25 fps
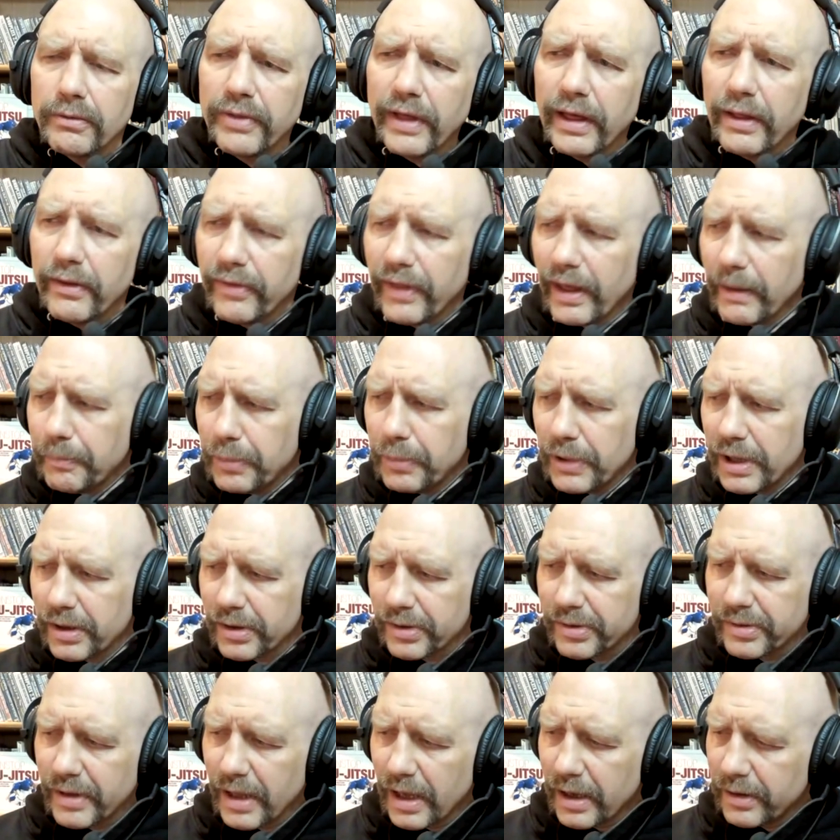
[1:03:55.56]
That being
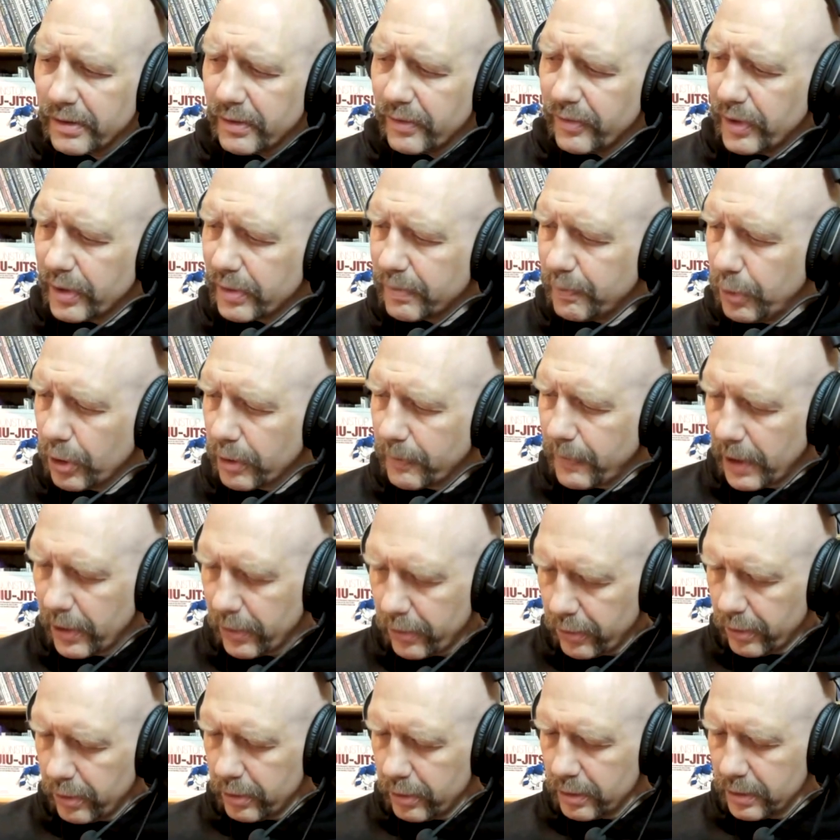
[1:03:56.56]
said, this book by
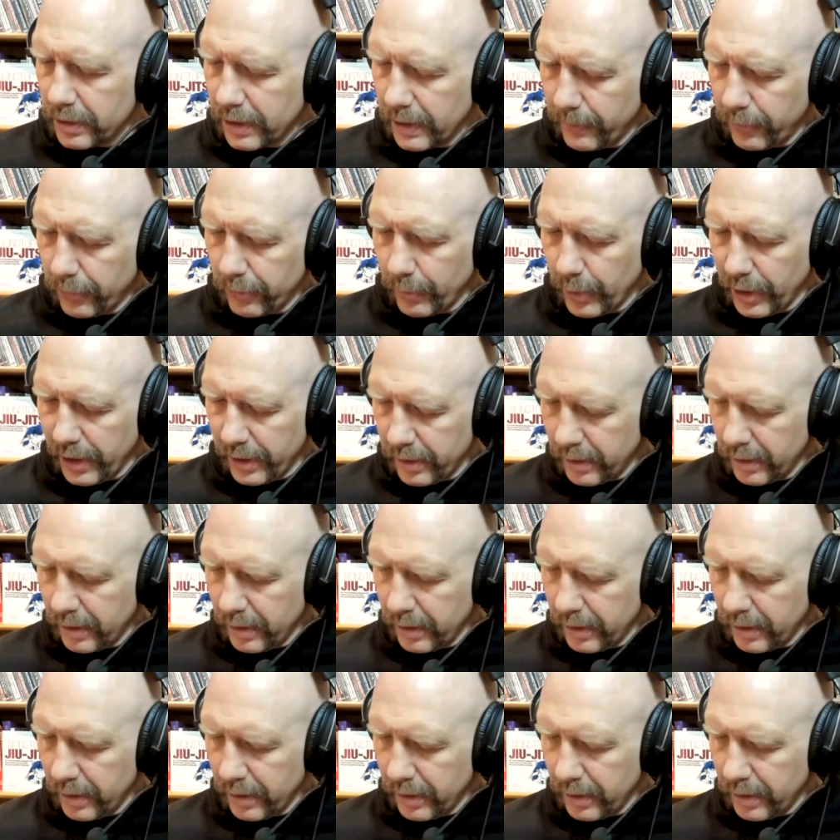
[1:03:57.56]
Earl Lieberman,